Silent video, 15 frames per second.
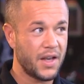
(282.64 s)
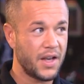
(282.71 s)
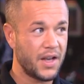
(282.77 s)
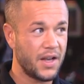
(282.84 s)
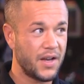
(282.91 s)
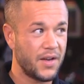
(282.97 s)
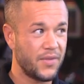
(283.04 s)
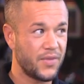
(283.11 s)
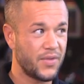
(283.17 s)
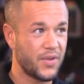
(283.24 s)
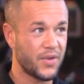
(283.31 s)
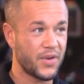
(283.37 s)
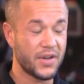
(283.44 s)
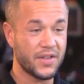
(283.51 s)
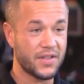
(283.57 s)
um,
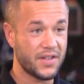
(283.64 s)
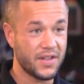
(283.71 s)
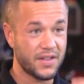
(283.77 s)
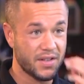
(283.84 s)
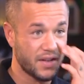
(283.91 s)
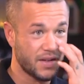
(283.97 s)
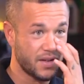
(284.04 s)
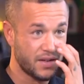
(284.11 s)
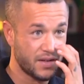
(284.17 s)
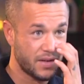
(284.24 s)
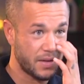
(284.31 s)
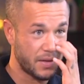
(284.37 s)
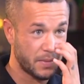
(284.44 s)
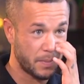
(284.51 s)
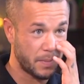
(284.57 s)
during the season
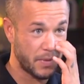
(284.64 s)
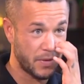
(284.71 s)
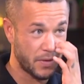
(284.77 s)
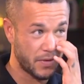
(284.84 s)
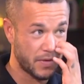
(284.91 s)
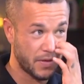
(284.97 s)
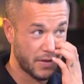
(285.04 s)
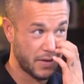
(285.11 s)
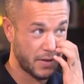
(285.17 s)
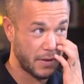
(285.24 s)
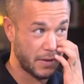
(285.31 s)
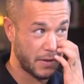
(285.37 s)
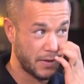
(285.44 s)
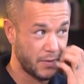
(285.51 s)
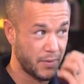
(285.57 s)
because
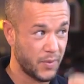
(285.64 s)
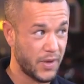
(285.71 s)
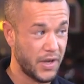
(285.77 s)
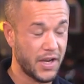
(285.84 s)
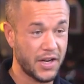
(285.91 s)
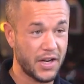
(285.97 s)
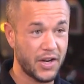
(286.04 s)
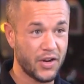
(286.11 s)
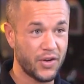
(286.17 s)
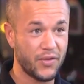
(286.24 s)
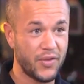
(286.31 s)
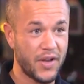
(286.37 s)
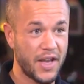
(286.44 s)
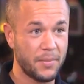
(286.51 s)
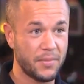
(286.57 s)
uh, we got a lot
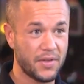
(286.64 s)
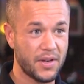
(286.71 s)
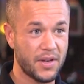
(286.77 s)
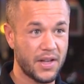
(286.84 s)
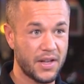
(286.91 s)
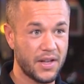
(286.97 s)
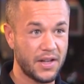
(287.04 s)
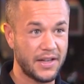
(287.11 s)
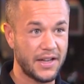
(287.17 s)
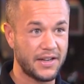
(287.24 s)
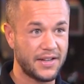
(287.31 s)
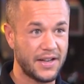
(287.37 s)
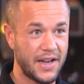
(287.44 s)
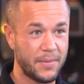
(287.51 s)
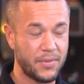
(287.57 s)
of games in the,
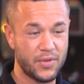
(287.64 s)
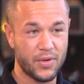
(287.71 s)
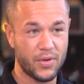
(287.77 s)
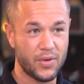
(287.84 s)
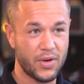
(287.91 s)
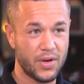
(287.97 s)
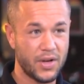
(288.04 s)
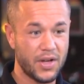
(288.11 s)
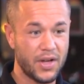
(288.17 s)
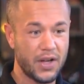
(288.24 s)
that time. So